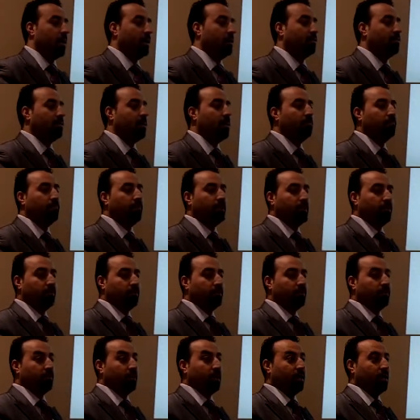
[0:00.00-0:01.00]
And some
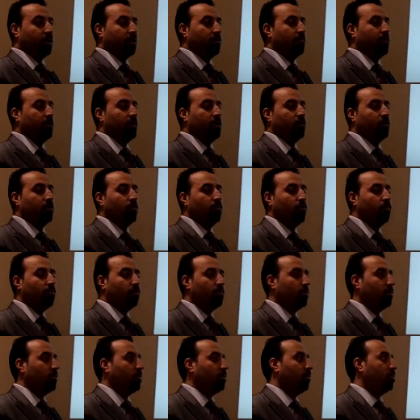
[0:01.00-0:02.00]
places like
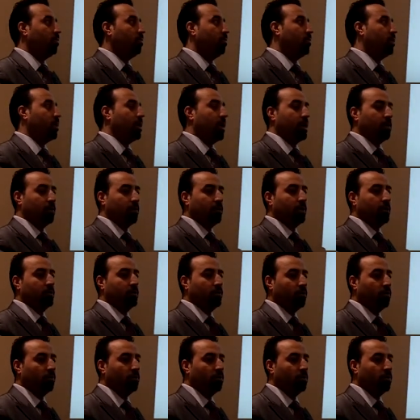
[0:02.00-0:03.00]
Vancouver, uh, as I
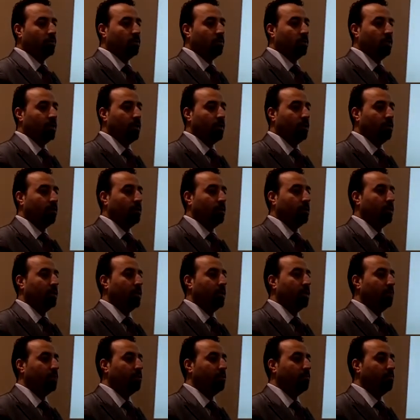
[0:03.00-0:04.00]
showed uh, on
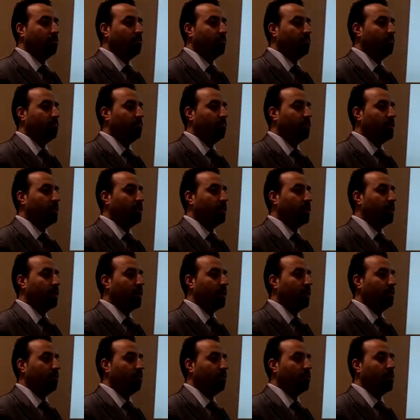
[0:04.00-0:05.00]
the other
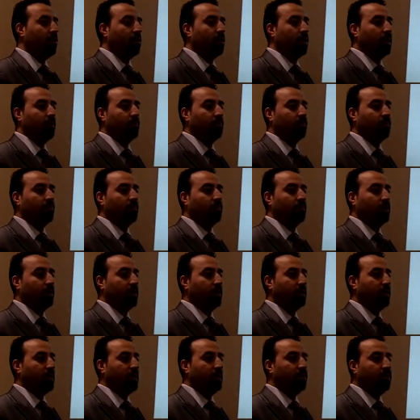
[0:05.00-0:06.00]
meeting, has gone up
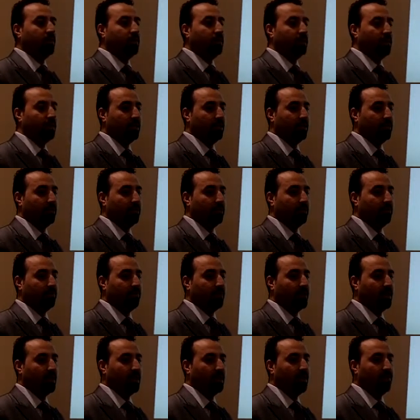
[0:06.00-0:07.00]
in double digits
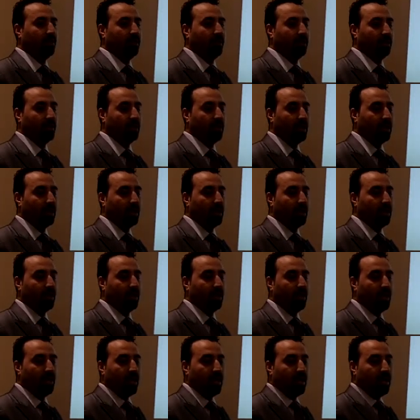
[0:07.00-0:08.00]
every year,
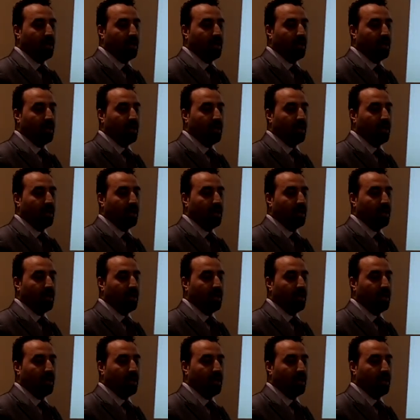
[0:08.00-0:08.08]
appreciating